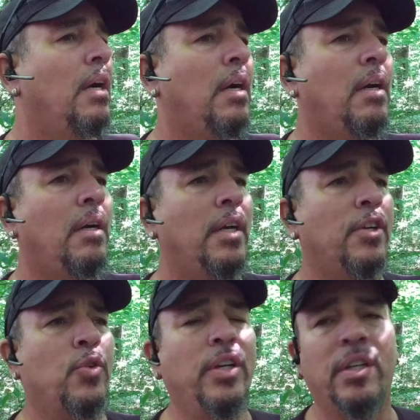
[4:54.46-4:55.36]

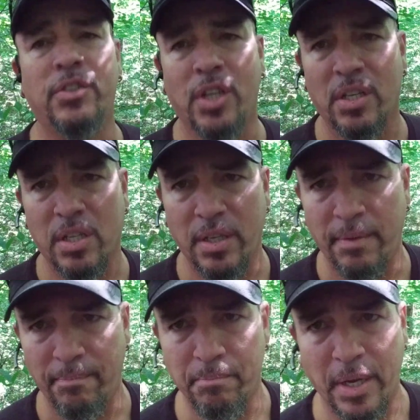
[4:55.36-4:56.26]
and treated unjustly
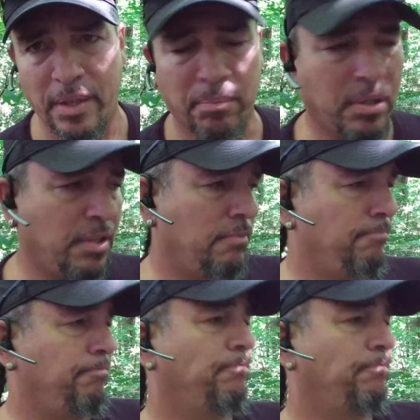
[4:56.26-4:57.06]
by the police.